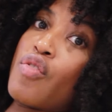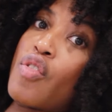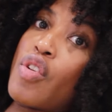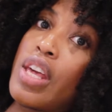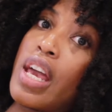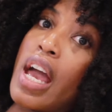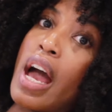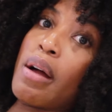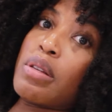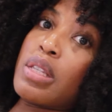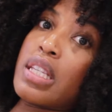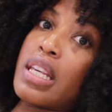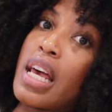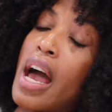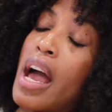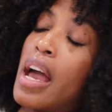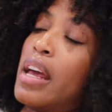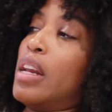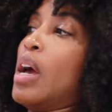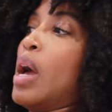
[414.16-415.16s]
for the
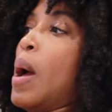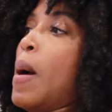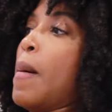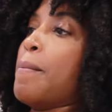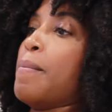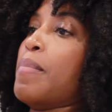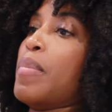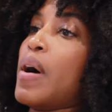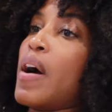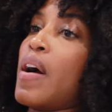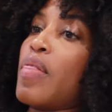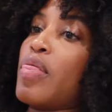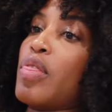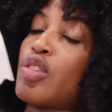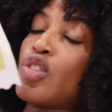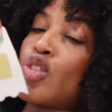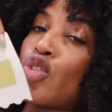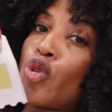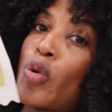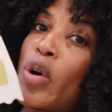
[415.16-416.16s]
outside, but
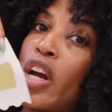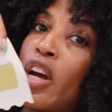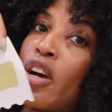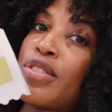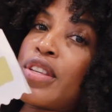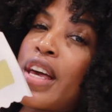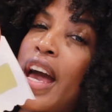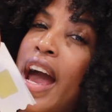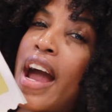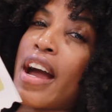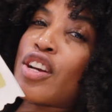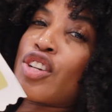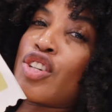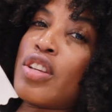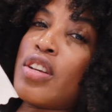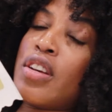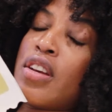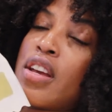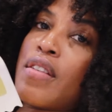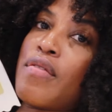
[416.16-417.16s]
the squares
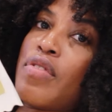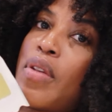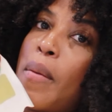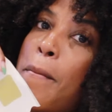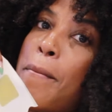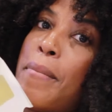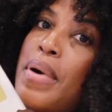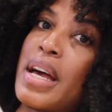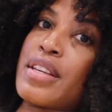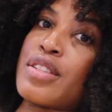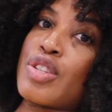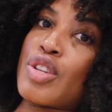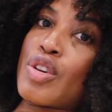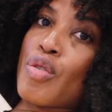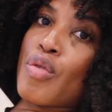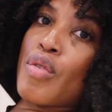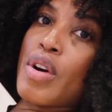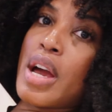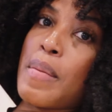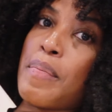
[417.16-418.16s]
actually give the
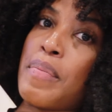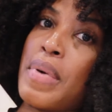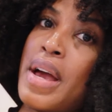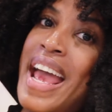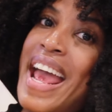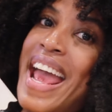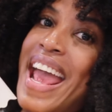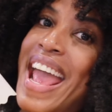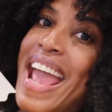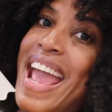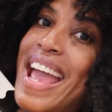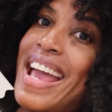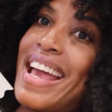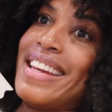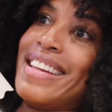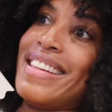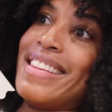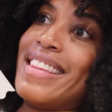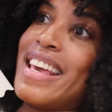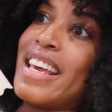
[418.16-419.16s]
best grip
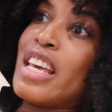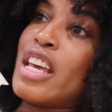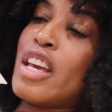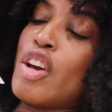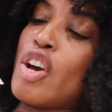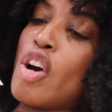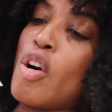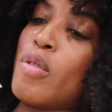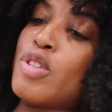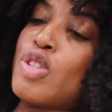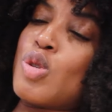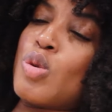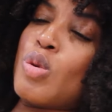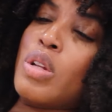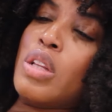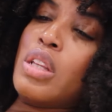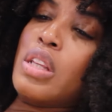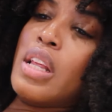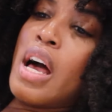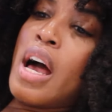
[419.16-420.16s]
and they can go into
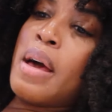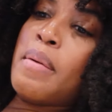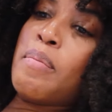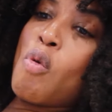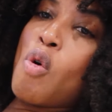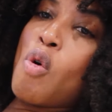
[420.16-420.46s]
a lot